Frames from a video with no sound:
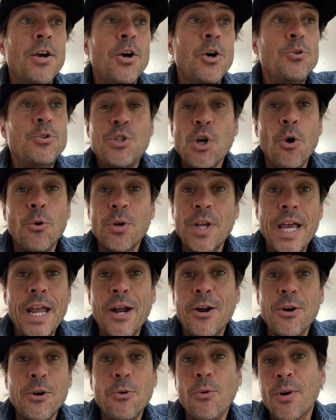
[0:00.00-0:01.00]
who don't
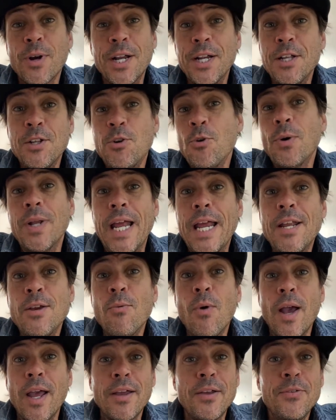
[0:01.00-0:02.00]
care, who are going to do it
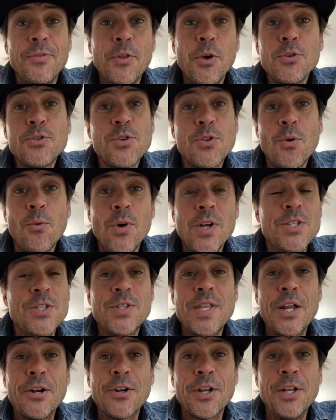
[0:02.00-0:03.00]
anyway, those are the ones
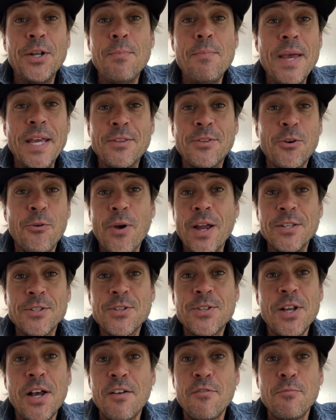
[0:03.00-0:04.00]
that are going to make the great
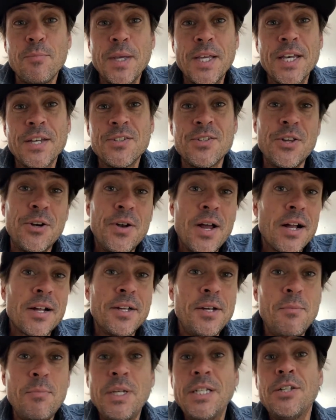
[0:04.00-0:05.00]
stuff, because they're not
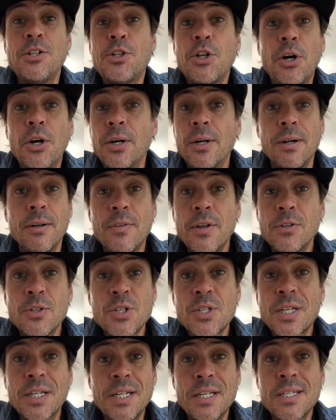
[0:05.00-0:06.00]
going to be deterred. They're
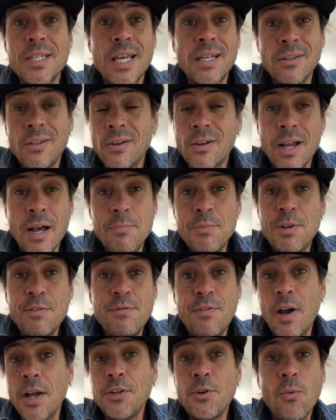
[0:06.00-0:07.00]
just going to say, look, I'm going to
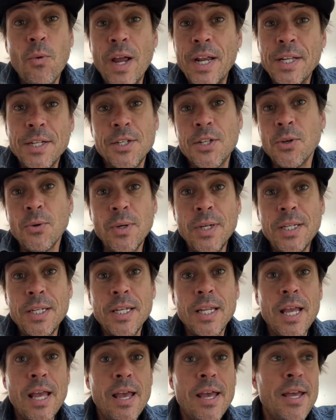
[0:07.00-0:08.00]
find a way to do it.
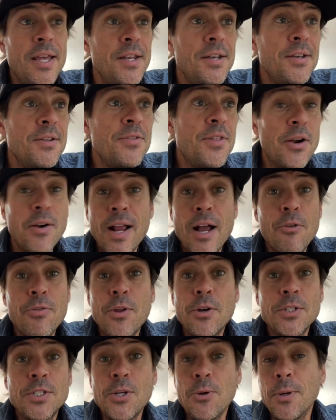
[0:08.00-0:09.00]
And they're out
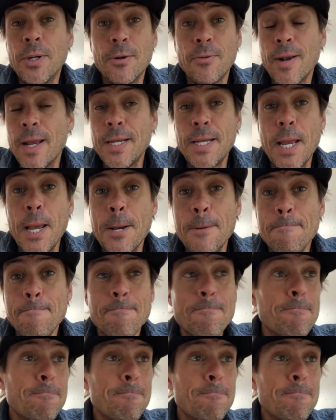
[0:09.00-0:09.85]
there doing it right now.